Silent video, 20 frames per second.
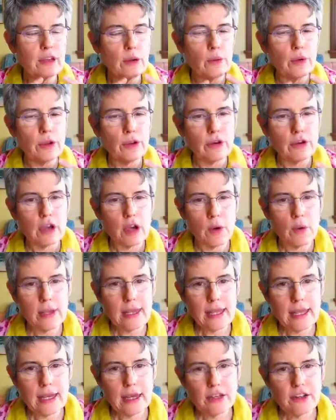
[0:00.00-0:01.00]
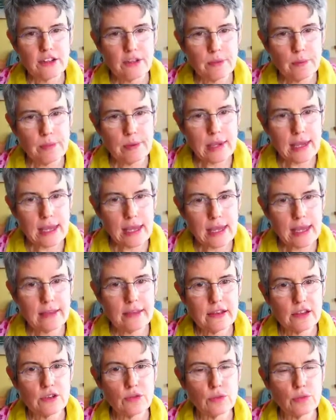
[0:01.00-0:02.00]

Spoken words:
where you're going in and just being in this